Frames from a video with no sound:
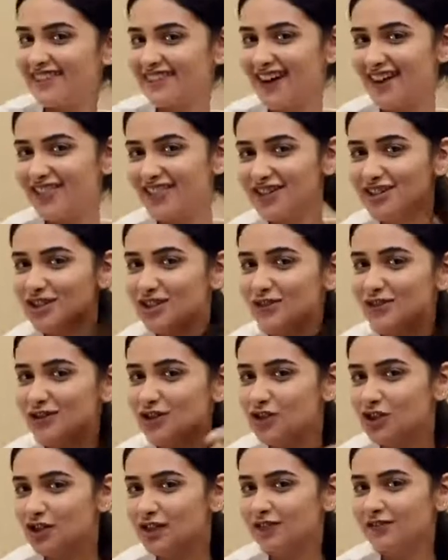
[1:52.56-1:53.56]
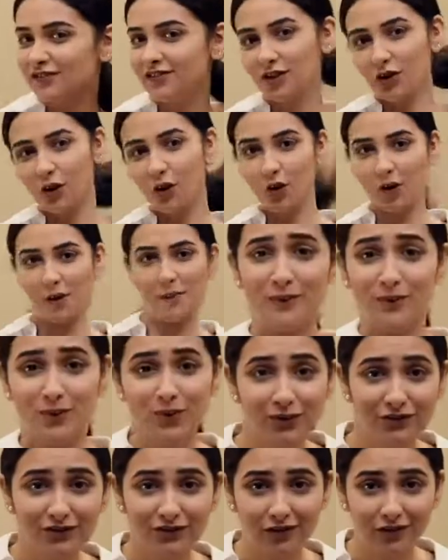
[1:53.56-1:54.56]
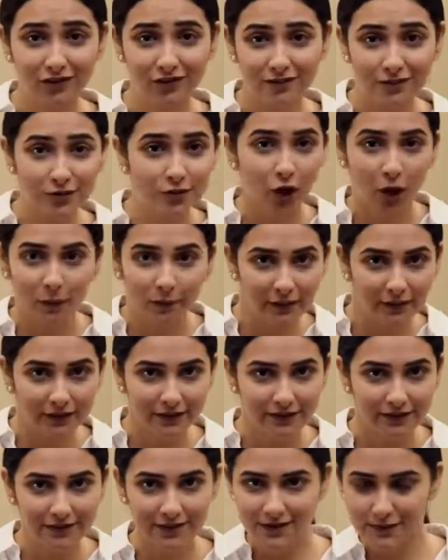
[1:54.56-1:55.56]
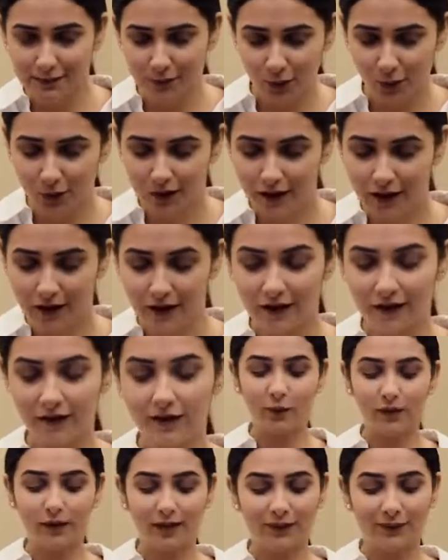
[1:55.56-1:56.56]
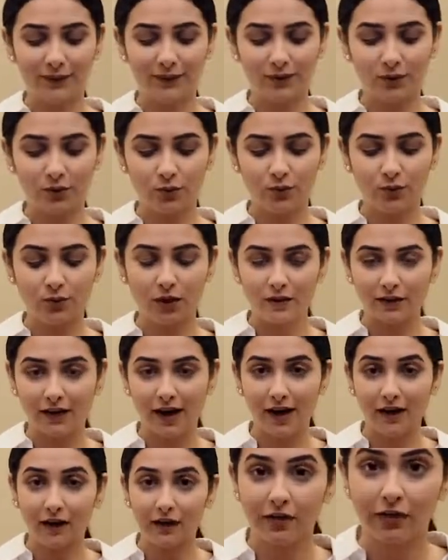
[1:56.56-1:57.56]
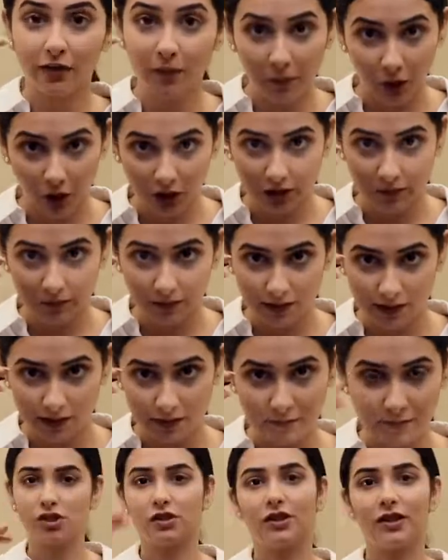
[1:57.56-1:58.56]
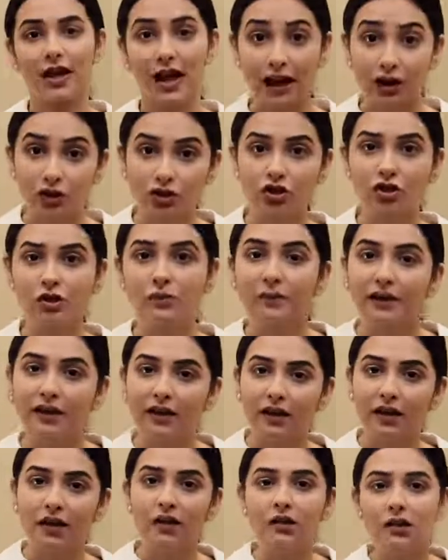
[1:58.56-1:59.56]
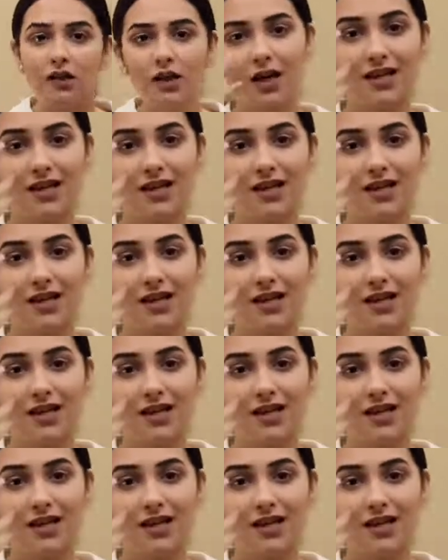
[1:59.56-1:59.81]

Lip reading: Now that you've achieved your beautiful top lid smoky eye, we are going to attack the bottom lid and actually make it